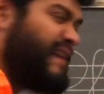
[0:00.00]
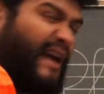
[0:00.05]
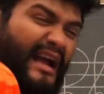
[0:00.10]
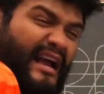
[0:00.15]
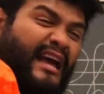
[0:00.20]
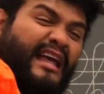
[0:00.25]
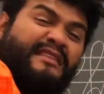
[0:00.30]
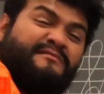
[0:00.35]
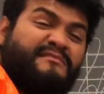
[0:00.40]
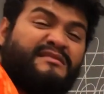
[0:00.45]
I
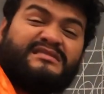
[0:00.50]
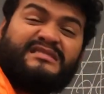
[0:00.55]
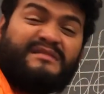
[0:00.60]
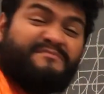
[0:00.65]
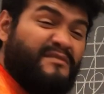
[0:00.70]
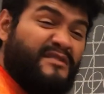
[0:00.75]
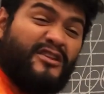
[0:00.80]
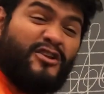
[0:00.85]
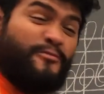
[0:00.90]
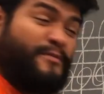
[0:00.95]
kind of messed
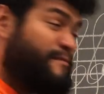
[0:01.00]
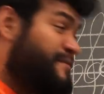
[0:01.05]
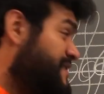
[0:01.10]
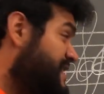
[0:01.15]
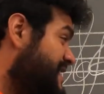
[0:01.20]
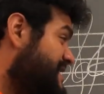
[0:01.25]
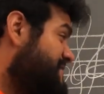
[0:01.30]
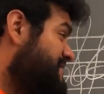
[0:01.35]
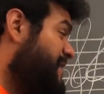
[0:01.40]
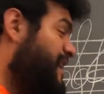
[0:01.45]
up a little bit, but
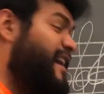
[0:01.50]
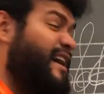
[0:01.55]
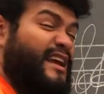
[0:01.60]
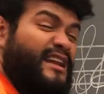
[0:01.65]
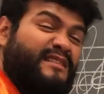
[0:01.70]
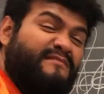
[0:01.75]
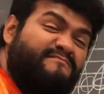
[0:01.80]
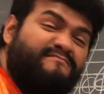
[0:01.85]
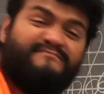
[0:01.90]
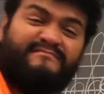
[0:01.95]
that's fine.
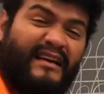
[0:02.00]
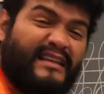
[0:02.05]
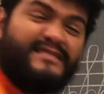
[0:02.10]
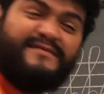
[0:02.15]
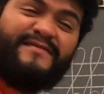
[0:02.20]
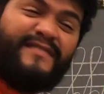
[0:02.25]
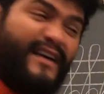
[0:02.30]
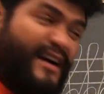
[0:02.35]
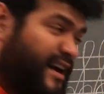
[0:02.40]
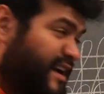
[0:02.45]
That's
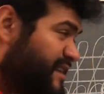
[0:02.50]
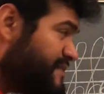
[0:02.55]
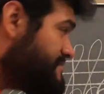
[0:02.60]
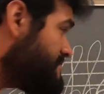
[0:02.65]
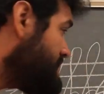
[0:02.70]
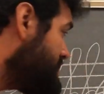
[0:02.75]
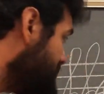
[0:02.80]
fine.